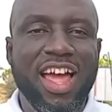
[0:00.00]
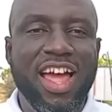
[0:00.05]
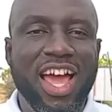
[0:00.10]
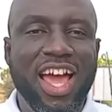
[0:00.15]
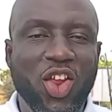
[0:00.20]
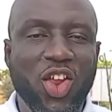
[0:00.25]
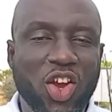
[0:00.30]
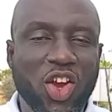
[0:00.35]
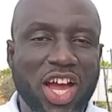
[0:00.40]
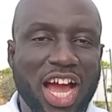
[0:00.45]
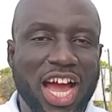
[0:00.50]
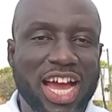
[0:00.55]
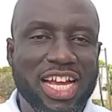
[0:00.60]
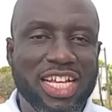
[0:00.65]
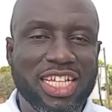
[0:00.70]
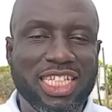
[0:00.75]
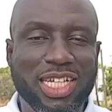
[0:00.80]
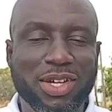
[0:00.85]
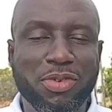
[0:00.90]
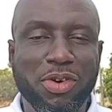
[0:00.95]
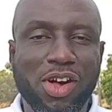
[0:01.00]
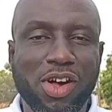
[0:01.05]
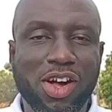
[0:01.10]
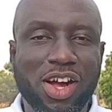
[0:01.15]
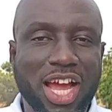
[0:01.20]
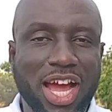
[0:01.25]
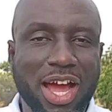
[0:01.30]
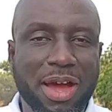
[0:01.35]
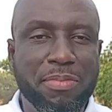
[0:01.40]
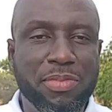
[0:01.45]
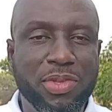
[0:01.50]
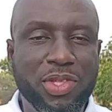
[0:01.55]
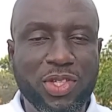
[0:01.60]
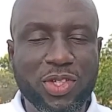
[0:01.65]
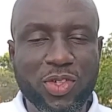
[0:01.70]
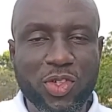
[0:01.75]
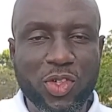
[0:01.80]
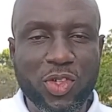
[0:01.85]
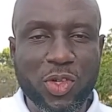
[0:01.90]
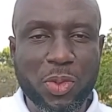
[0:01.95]
Hello guys, welcome
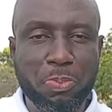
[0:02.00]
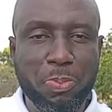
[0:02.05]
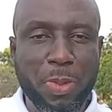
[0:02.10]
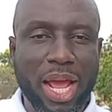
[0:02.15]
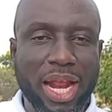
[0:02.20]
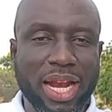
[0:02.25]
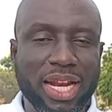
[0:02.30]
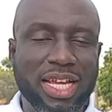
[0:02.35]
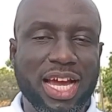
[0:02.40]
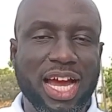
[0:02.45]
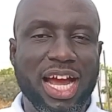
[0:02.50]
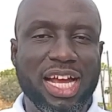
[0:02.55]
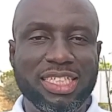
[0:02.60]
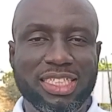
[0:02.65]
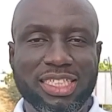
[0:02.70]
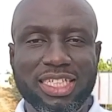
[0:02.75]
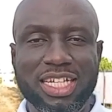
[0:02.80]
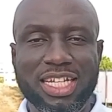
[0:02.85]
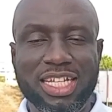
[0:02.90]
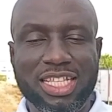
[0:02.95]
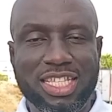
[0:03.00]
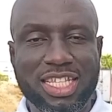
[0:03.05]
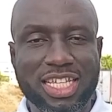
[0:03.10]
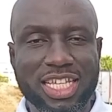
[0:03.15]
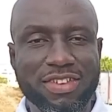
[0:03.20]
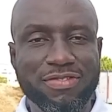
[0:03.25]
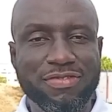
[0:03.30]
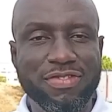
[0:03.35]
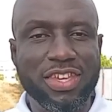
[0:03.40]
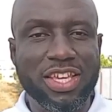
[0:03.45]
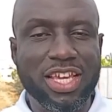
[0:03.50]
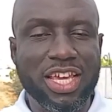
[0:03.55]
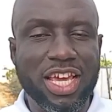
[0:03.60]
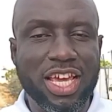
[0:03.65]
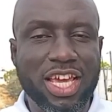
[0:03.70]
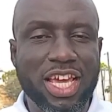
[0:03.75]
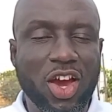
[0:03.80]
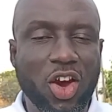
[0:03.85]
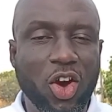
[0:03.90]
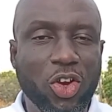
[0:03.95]
to Benghazi TV
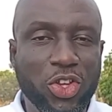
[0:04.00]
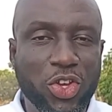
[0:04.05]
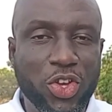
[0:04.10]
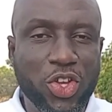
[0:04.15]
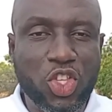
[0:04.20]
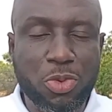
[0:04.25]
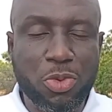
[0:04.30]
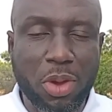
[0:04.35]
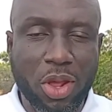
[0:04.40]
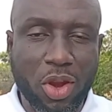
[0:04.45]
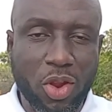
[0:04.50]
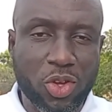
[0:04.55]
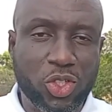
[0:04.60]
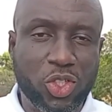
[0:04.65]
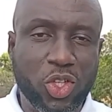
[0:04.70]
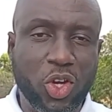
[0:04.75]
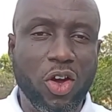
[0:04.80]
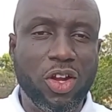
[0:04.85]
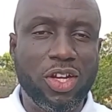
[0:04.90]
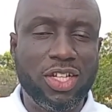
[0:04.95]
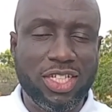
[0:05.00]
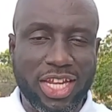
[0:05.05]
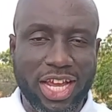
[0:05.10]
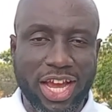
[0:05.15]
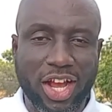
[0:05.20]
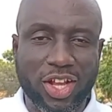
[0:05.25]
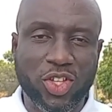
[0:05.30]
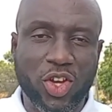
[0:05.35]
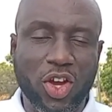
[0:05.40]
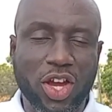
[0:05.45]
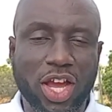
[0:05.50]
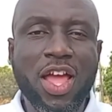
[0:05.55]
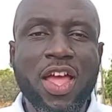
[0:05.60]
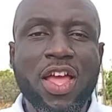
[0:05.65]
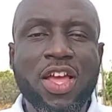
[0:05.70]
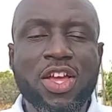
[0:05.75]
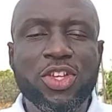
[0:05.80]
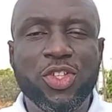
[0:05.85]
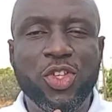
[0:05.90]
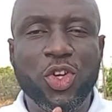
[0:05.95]
here on YouTube and also on TikTok.
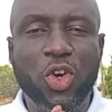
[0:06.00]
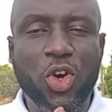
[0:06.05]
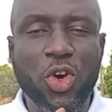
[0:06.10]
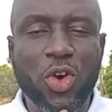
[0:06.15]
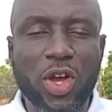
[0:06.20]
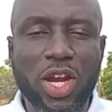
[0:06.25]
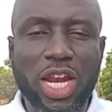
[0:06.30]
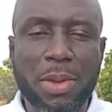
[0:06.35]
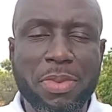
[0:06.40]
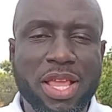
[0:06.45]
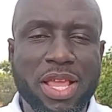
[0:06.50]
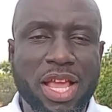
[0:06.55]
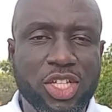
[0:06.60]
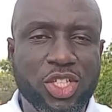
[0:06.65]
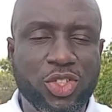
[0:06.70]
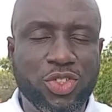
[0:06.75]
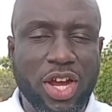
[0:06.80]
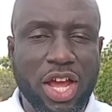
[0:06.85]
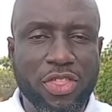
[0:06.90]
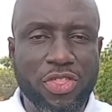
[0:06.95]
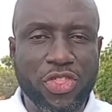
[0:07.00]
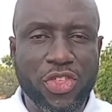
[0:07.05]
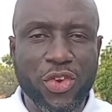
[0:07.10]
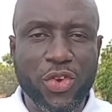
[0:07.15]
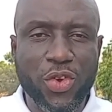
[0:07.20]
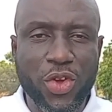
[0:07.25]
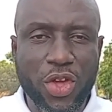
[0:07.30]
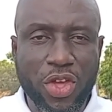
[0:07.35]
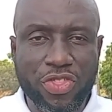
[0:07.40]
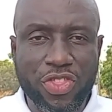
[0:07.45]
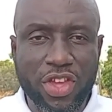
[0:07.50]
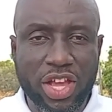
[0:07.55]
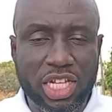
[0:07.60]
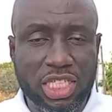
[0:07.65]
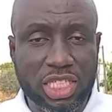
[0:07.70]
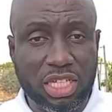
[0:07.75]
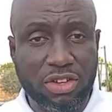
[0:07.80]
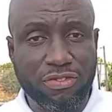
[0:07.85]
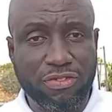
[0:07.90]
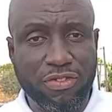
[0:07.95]
So let me just run through
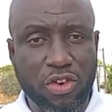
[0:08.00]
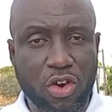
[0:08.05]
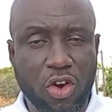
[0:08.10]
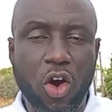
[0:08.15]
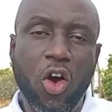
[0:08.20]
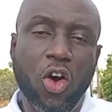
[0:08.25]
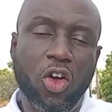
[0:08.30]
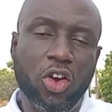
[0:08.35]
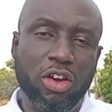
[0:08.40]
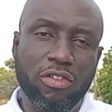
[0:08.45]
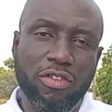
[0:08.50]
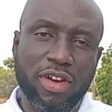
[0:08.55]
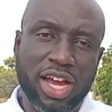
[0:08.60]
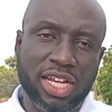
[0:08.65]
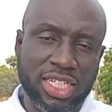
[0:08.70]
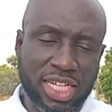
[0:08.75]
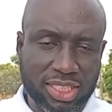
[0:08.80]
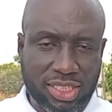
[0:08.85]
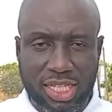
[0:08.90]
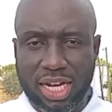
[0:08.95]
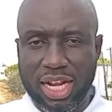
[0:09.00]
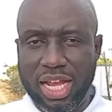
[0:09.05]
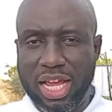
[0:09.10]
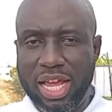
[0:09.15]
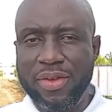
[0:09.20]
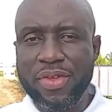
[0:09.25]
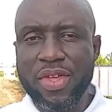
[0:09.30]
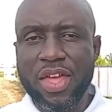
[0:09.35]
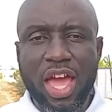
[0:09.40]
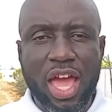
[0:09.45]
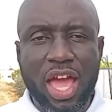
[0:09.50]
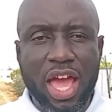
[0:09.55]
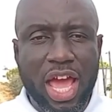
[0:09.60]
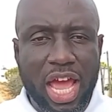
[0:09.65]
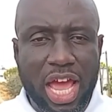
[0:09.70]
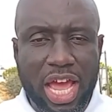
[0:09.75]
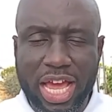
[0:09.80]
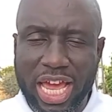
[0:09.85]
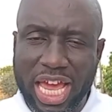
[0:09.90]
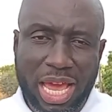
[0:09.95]
this for all of us. Yesterday,
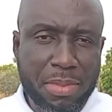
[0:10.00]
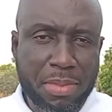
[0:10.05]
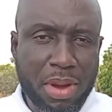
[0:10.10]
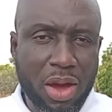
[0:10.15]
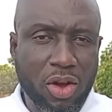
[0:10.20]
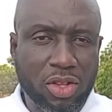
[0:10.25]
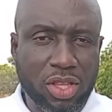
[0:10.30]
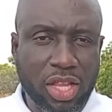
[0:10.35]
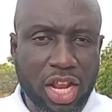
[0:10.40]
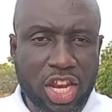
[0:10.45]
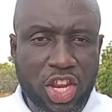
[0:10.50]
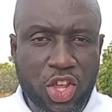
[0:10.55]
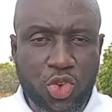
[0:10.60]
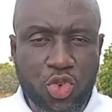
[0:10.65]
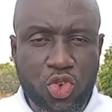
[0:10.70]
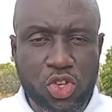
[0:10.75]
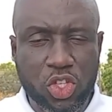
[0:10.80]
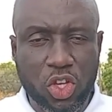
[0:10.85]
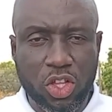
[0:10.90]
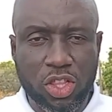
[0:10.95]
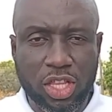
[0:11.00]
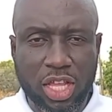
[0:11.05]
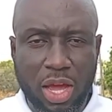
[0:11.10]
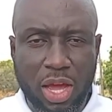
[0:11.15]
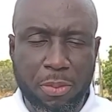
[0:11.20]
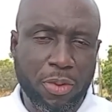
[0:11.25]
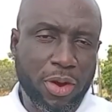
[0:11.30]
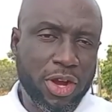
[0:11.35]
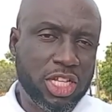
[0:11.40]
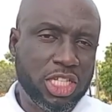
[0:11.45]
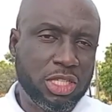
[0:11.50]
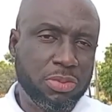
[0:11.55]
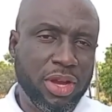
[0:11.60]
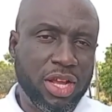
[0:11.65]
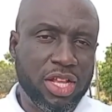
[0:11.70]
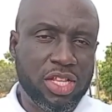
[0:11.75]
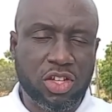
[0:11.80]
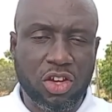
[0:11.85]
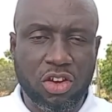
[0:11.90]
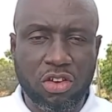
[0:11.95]
it came out, the news on the
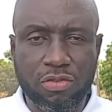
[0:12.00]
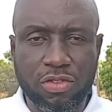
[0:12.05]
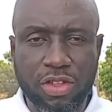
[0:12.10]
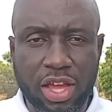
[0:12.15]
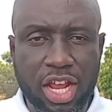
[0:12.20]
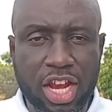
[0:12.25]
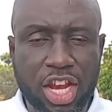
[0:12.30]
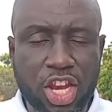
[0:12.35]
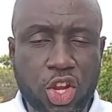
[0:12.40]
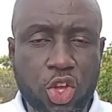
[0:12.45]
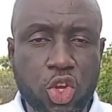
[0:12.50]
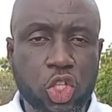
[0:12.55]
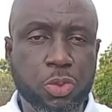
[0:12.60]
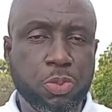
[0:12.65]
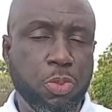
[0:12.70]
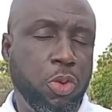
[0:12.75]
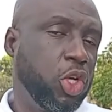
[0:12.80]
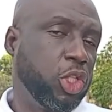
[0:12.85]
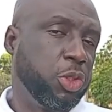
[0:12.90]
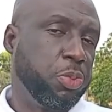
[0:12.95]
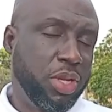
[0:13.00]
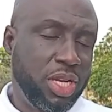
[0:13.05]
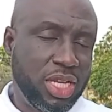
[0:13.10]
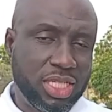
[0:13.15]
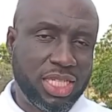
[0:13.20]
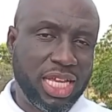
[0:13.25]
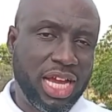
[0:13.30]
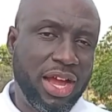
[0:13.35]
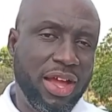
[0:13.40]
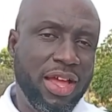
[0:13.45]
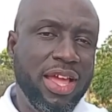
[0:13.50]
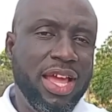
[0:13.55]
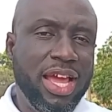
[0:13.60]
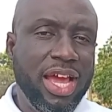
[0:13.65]
appointment of the new sports minister,